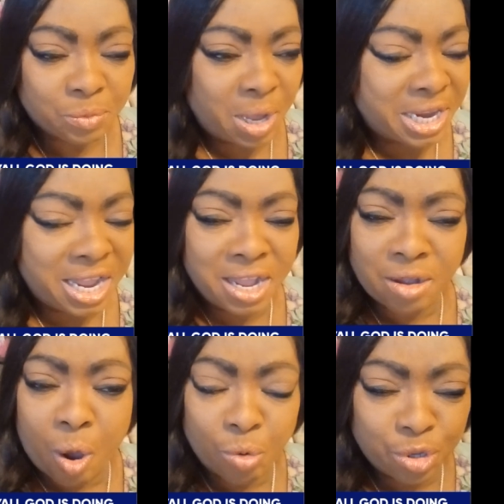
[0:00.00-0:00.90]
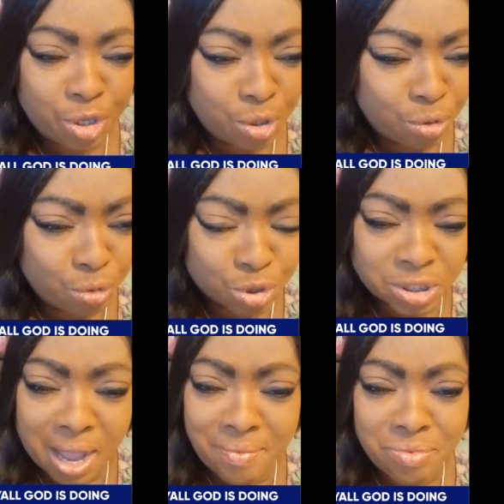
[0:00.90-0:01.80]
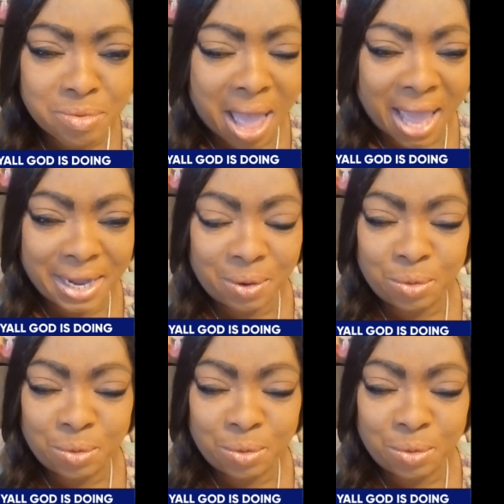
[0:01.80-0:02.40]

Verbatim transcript: But he gonna use somebody